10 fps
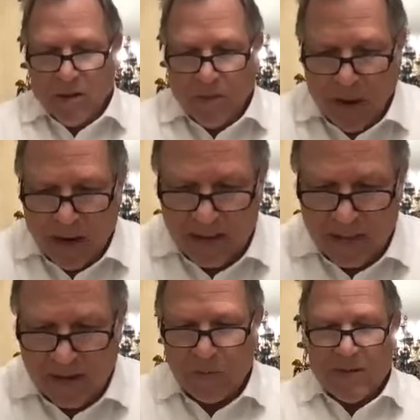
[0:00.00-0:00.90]
the money
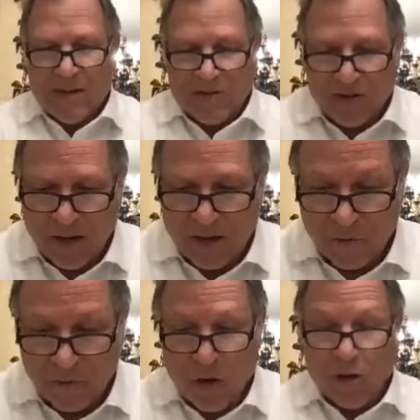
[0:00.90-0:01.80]
that has been
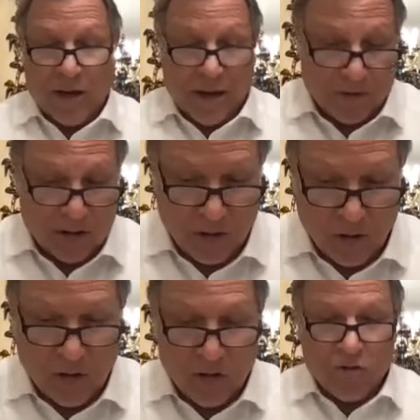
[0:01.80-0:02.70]
designated for an ola, you have to
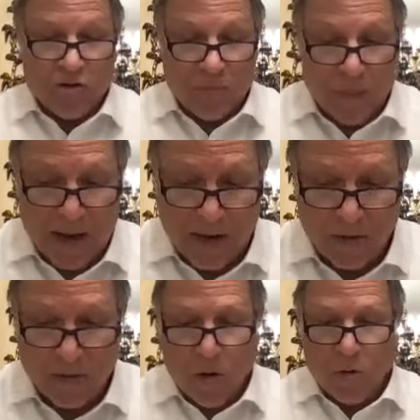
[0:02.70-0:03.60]
you can use to buy
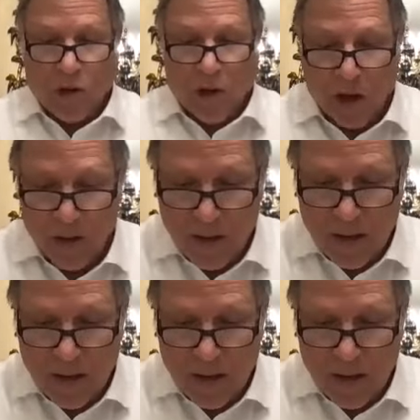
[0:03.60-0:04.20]
another ola,